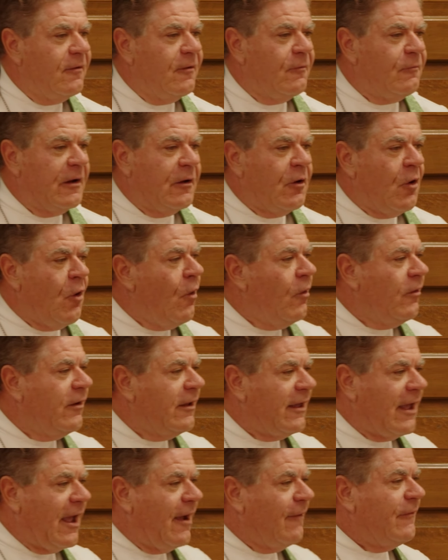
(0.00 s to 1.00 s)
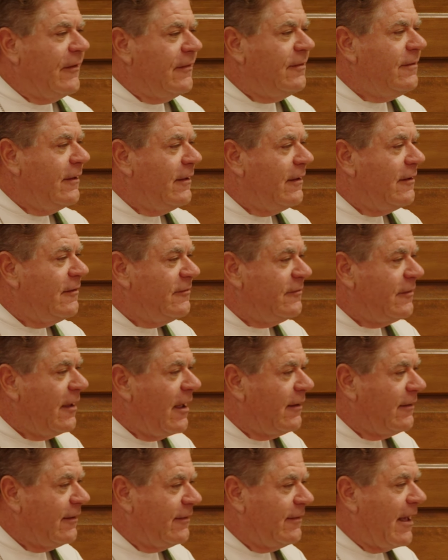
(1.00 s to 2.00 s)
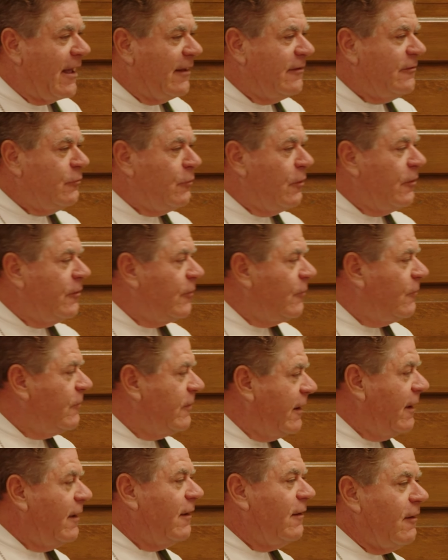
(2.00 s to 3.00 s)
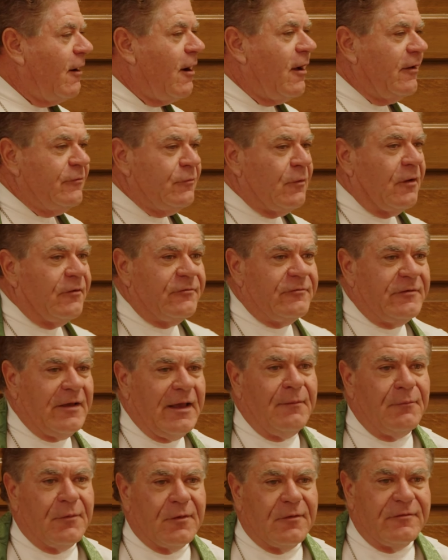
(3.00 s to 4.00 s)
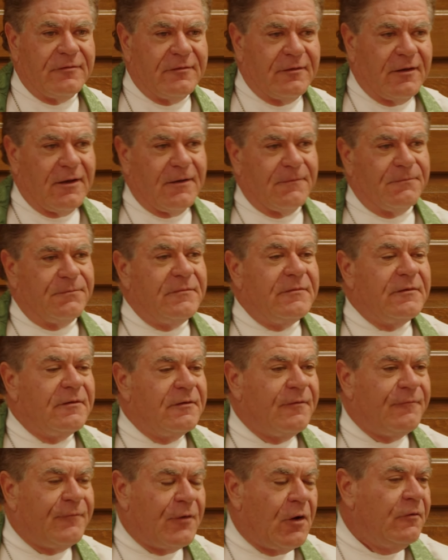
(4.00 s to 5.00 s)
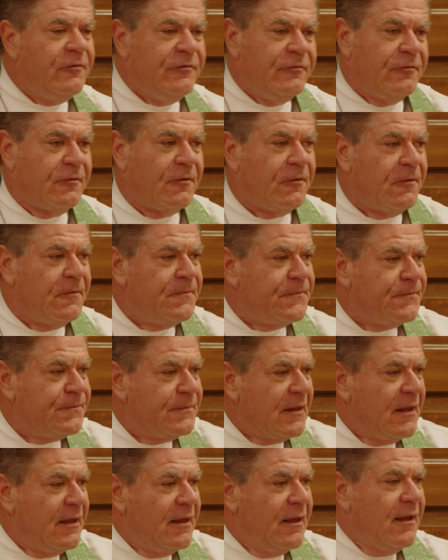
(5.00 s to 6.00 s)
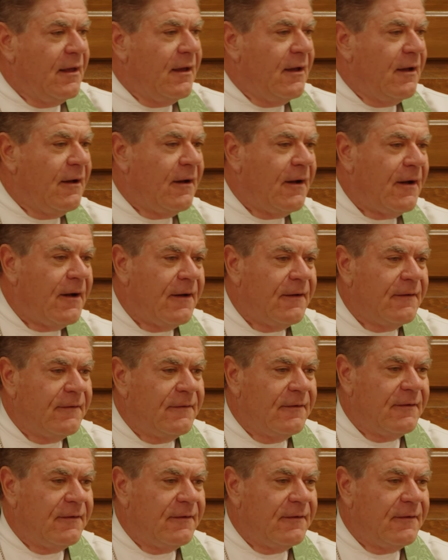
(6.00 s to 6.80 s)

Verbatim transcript: recording everything he said, and that's where you get Oswald Chambers' uh, devotional, uh,